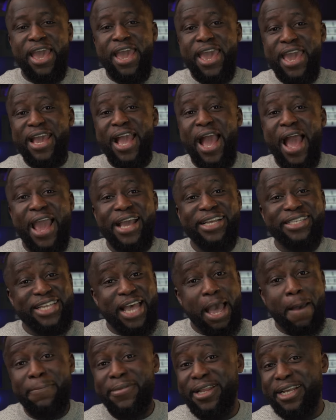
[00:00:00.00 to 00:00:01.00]
Hey guys,
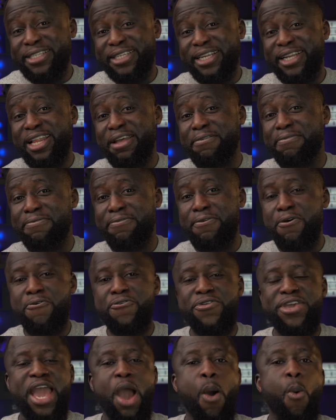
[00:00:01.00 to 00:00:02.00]
I'm
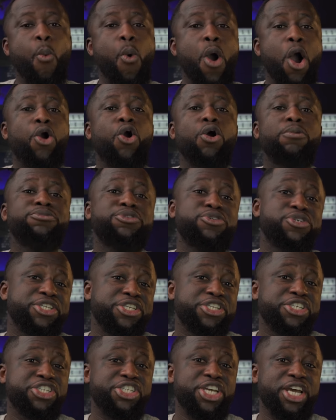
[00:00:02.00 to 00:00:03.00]
Dessyclef and welcome to
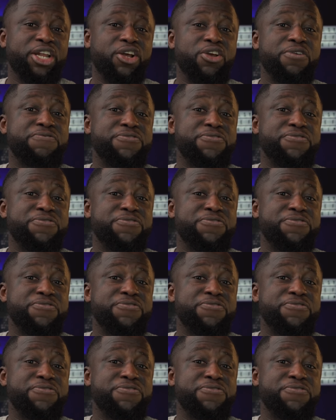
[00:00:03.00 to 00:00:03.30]
this channel.